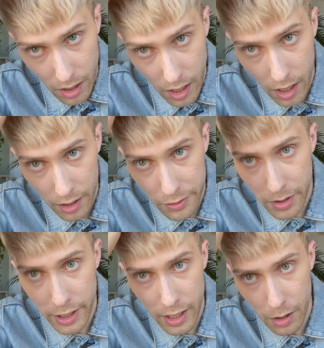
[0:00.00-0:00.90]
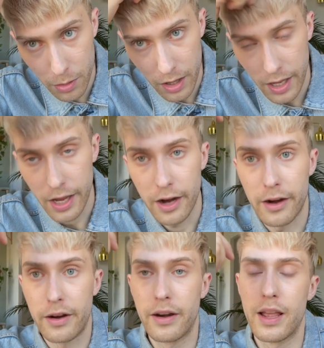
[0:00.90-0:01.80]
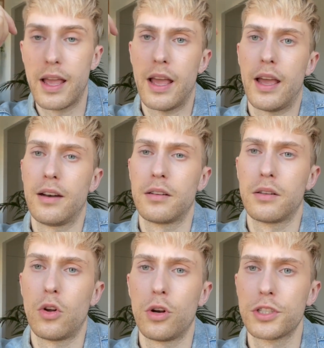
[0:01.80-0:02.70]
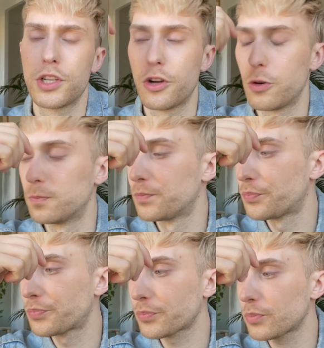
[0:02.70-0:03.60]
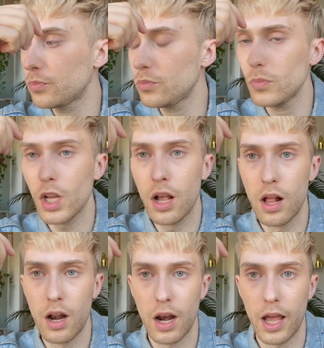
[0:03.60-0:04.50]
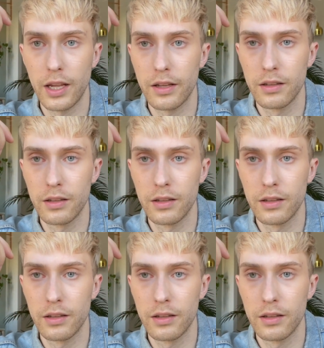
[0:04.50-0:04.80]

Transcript: uh, dry out the hair and also like